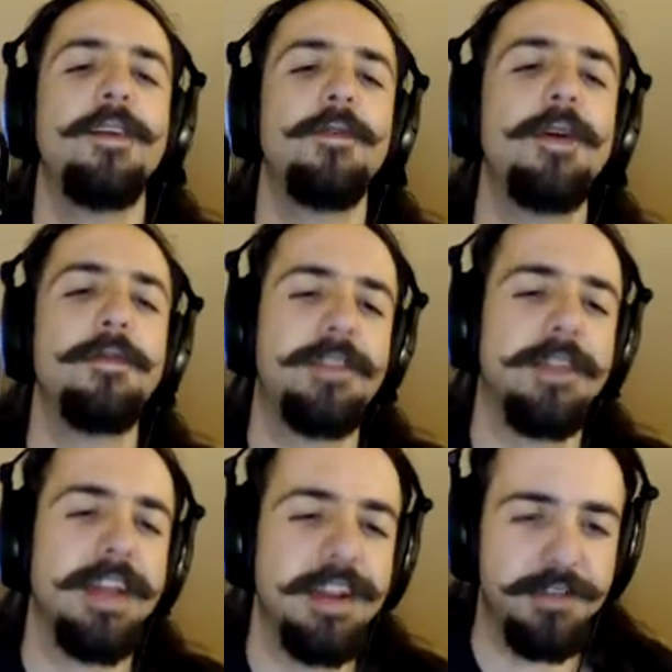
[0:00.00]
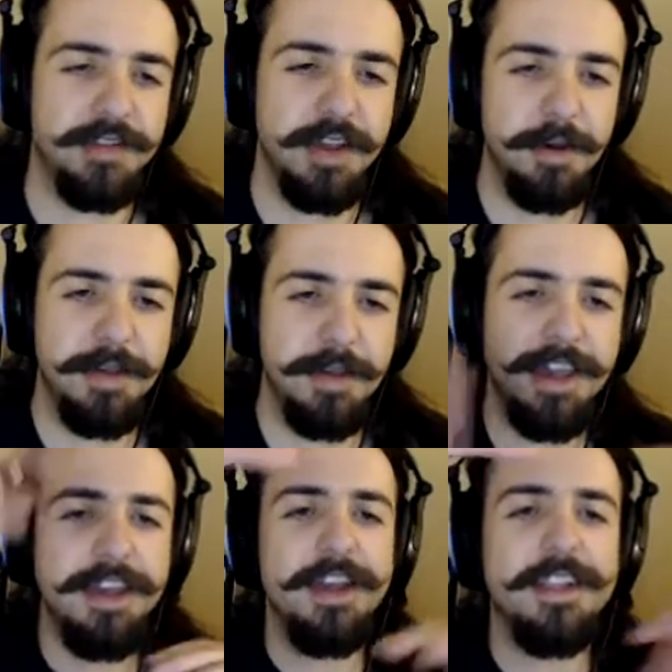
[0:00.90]
What was it, like a
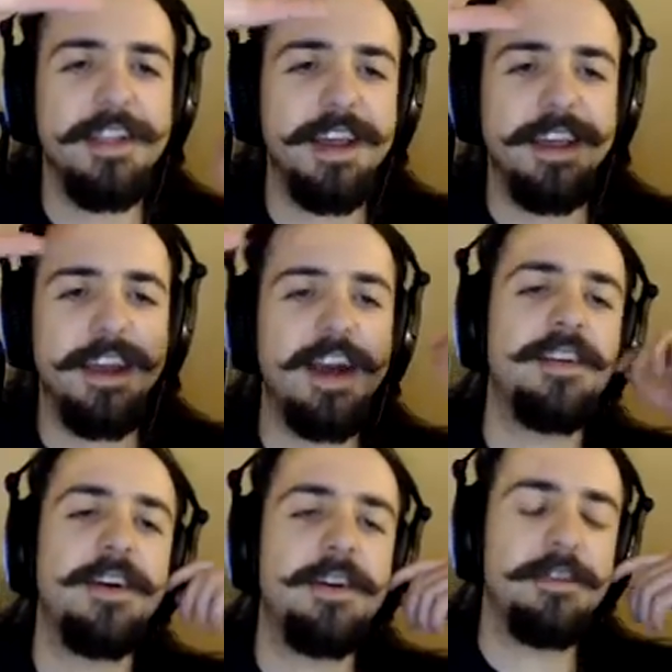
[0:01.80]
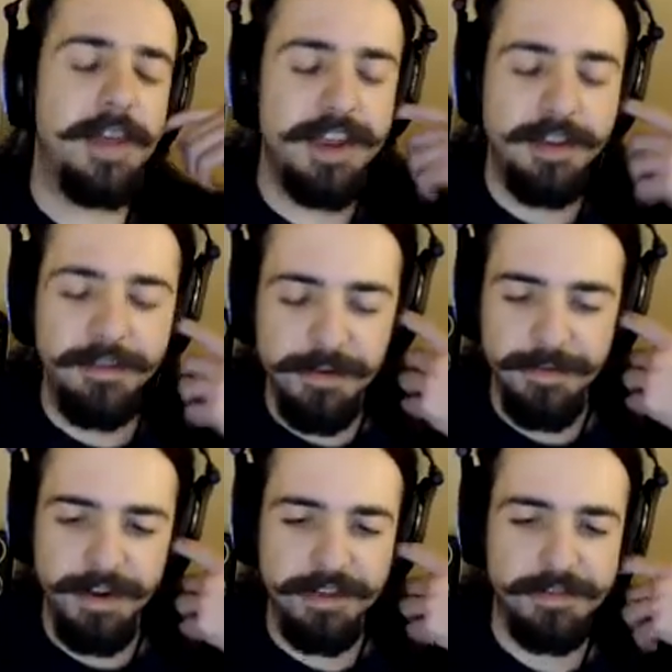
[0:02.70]
SCOBY? Like, I don't know if any of your
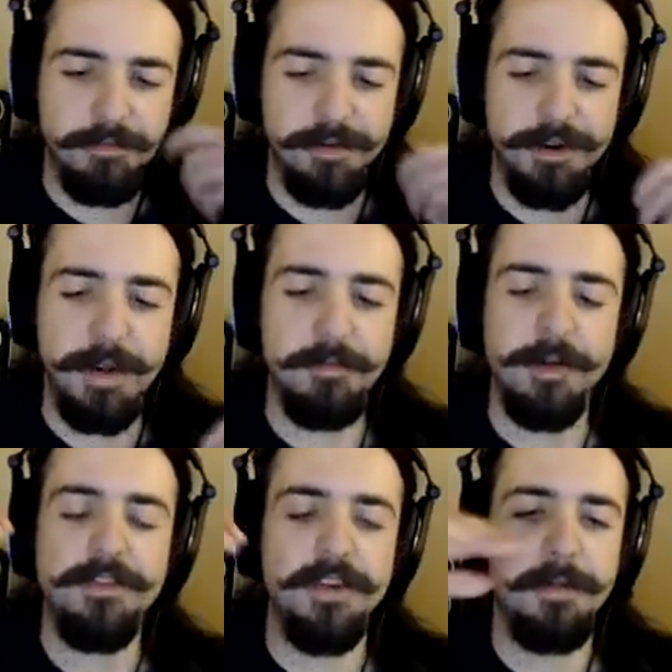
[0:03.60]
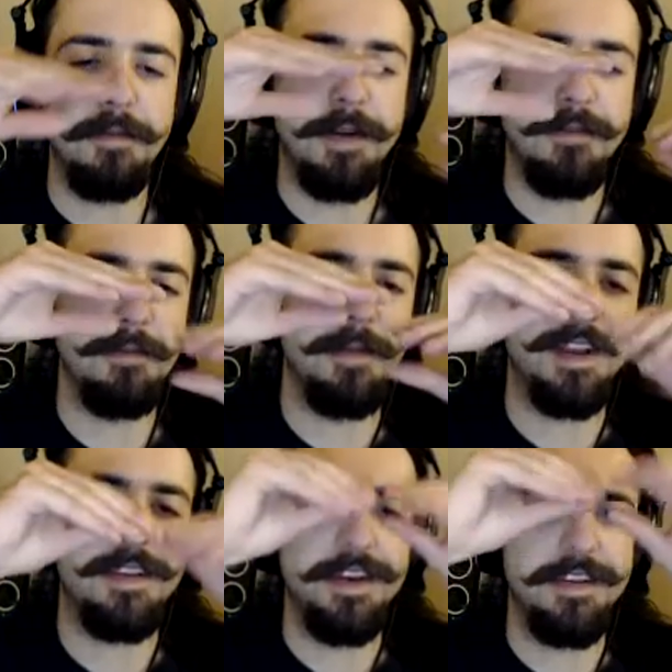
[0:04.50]
friends brew kombucha, but my
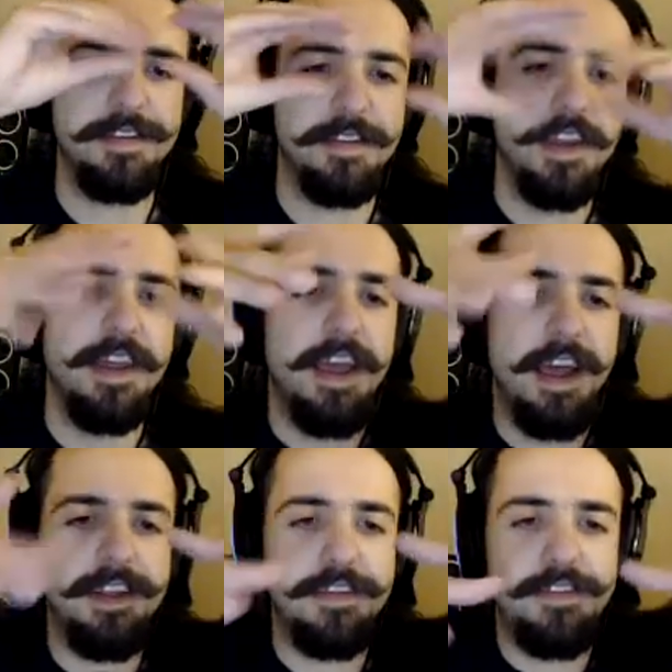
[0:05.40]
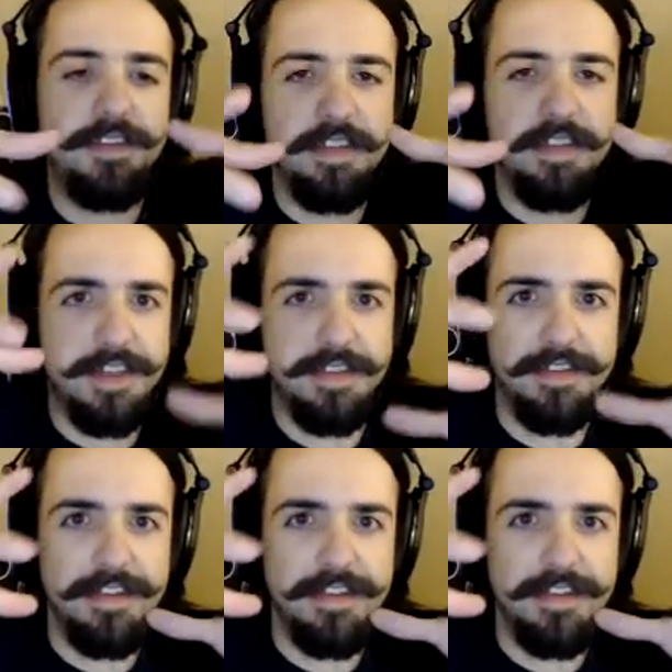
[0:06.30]
roommate does, and it's just like this